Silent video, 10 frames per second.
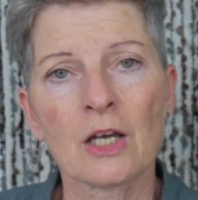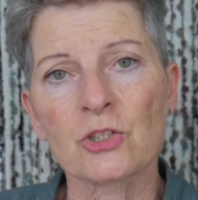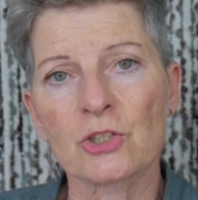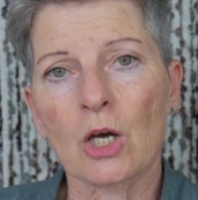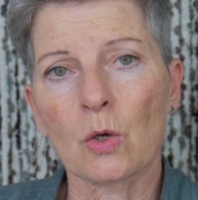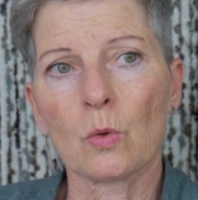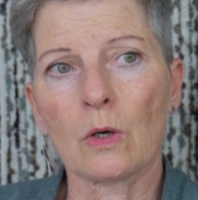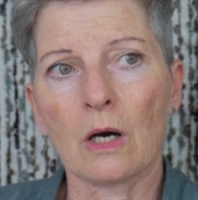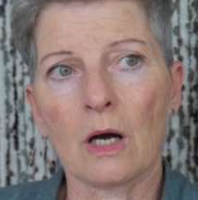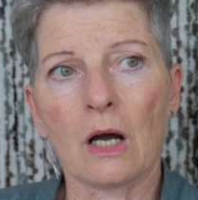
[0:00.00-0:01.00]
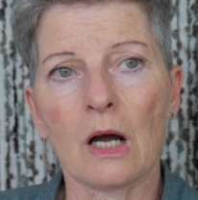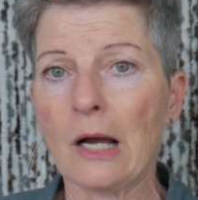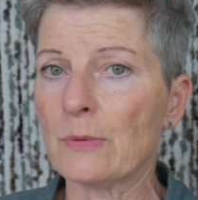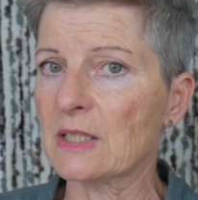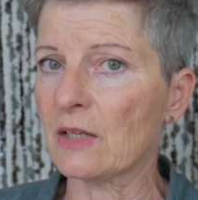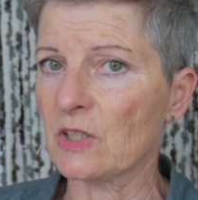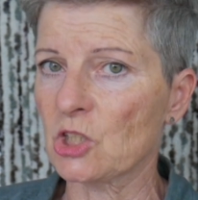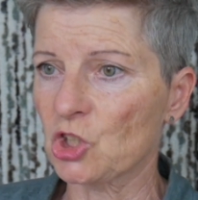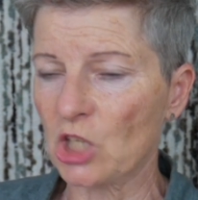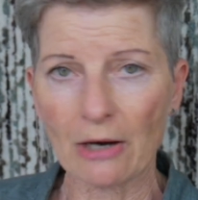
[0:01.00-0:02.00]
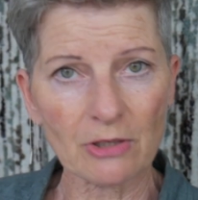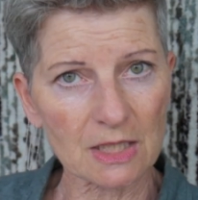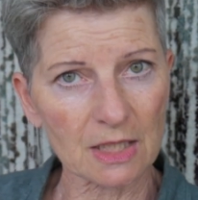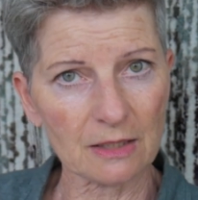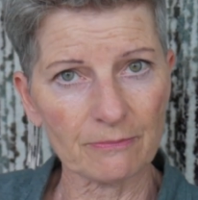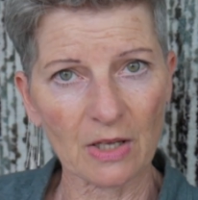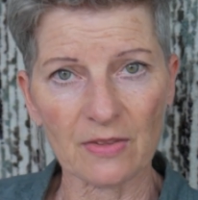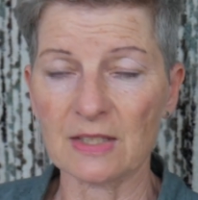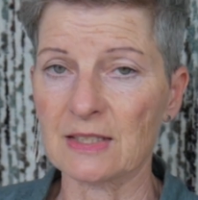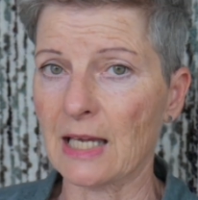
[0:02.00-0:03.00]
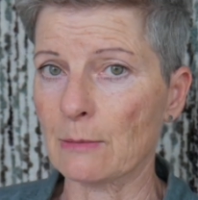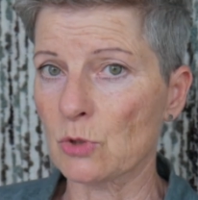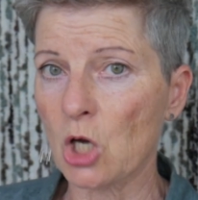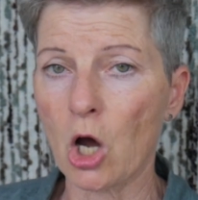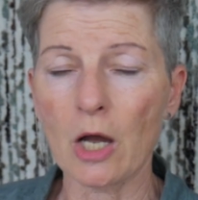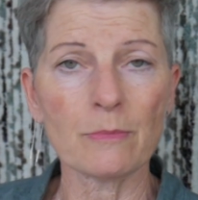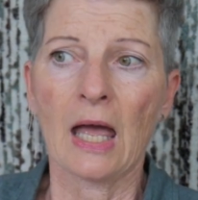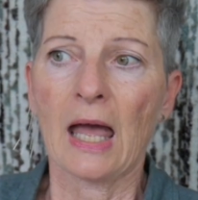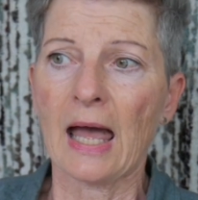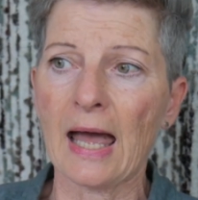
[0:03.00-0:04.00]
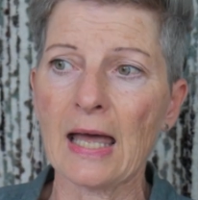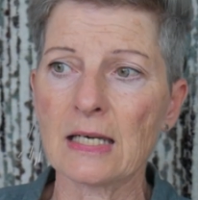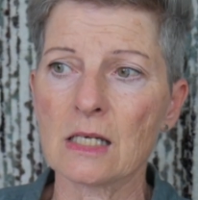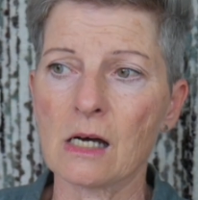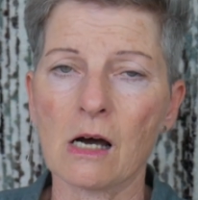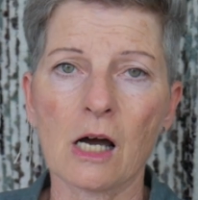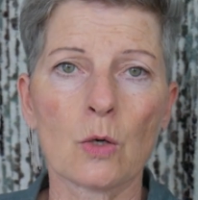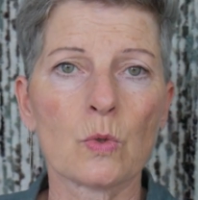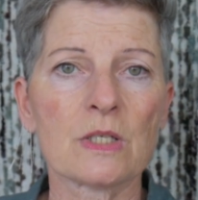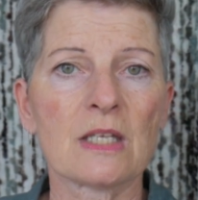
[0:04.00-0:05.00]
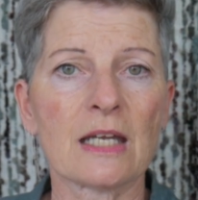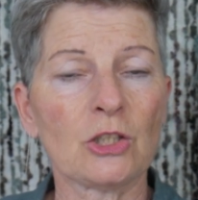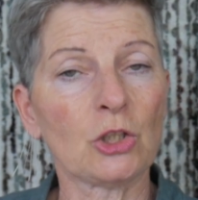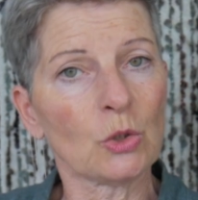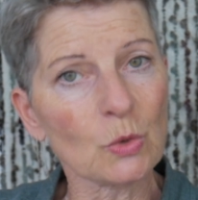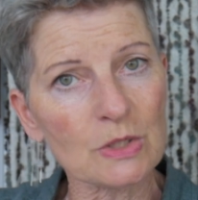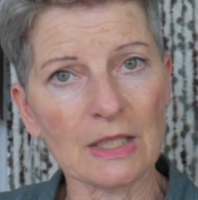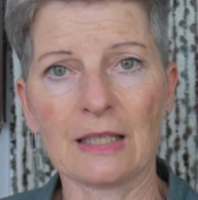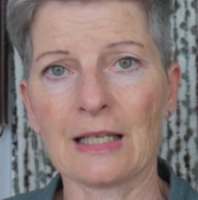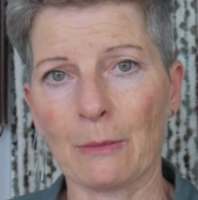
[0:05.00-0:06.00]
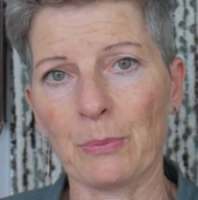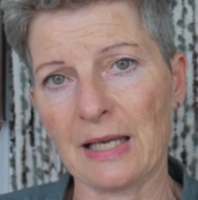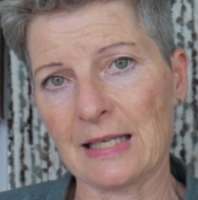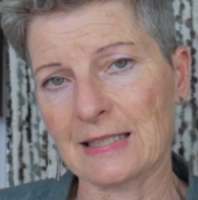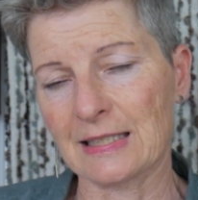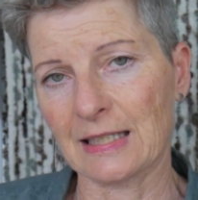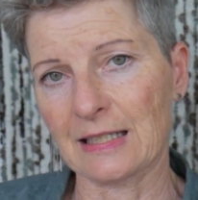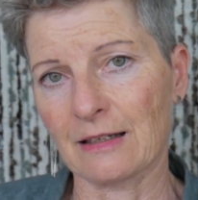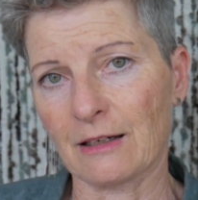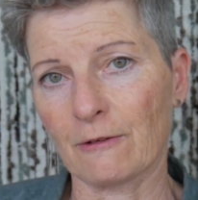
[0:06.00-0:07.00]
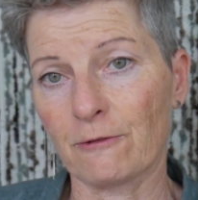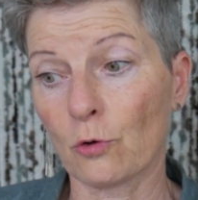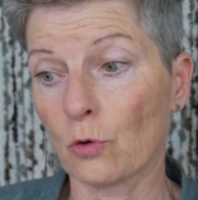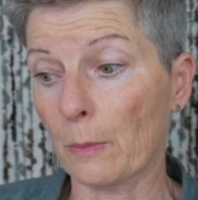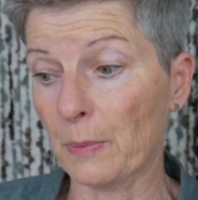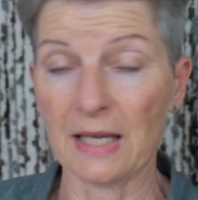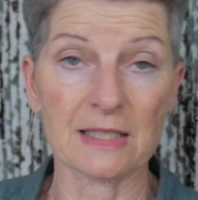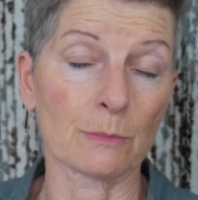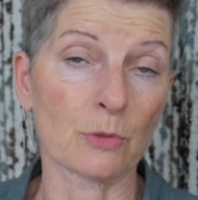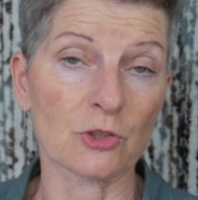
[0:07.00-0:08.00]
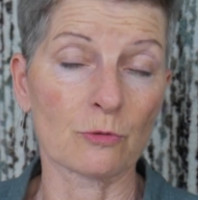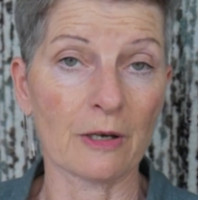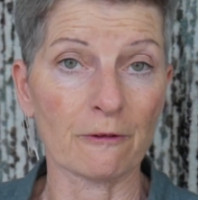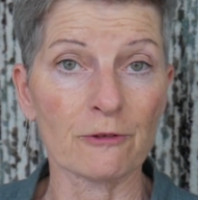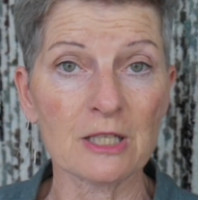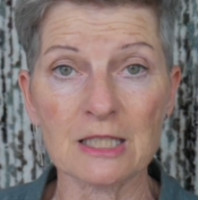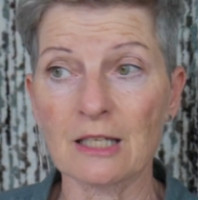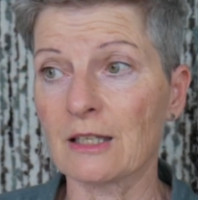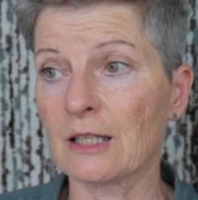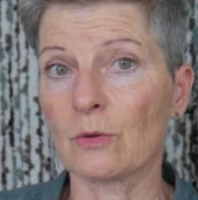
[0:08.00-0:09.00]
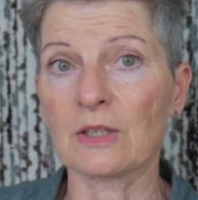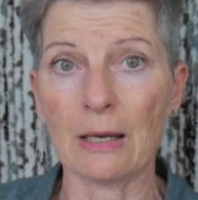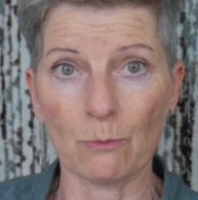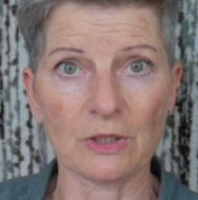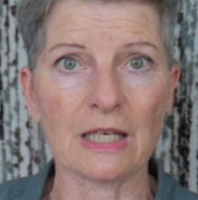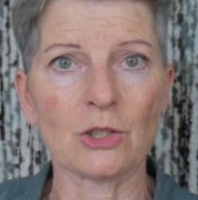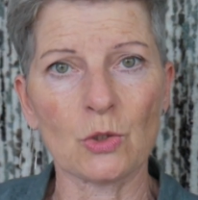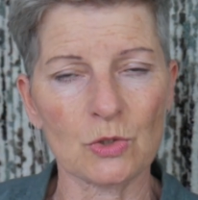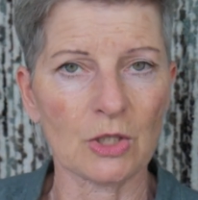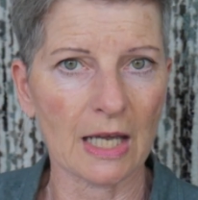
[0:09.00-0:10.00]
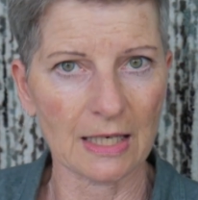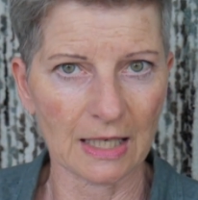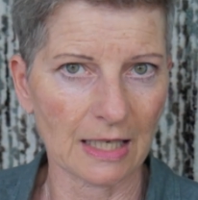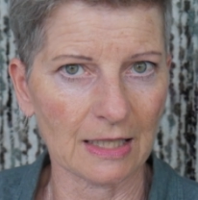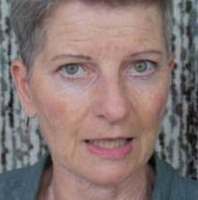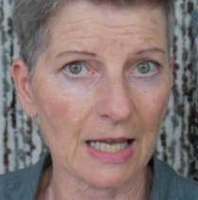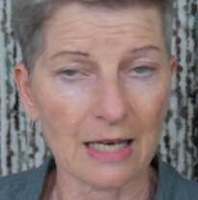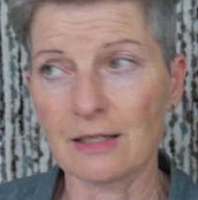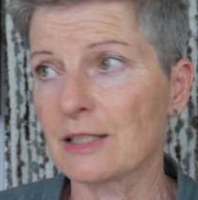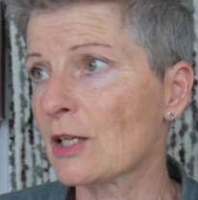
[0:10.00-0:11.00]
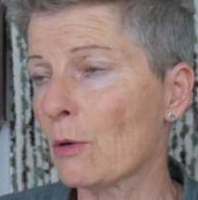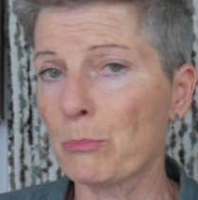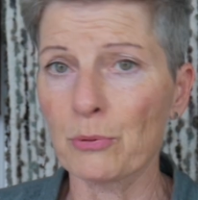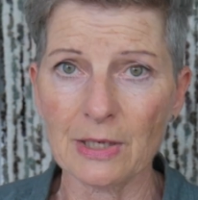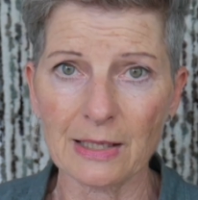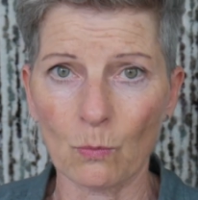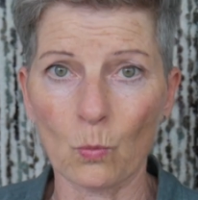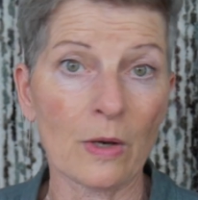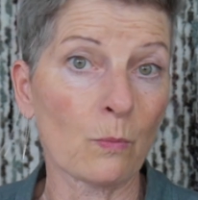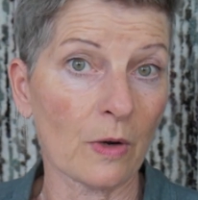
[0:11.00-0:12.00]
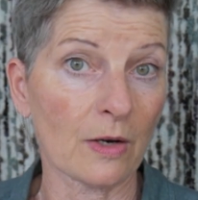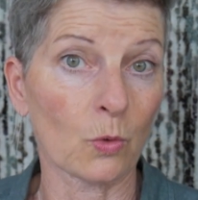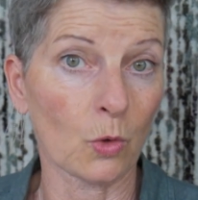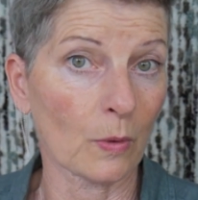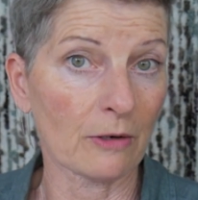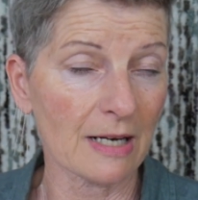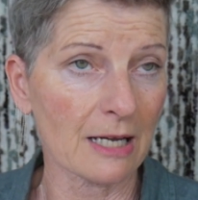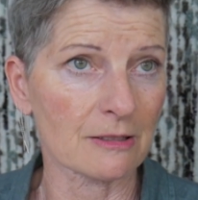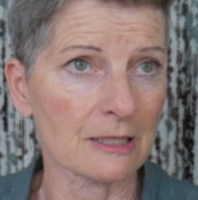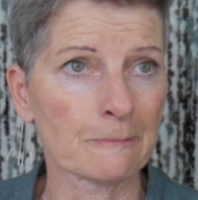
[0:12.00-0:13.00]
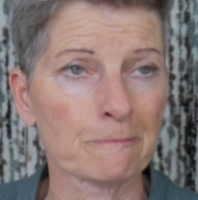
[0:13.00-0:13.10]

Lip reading: So I was giving to charity at the same time, and I was then using that plastic for a plastic box for my freezer that then would get used again, again and again. So brilliant, win-win all the way around.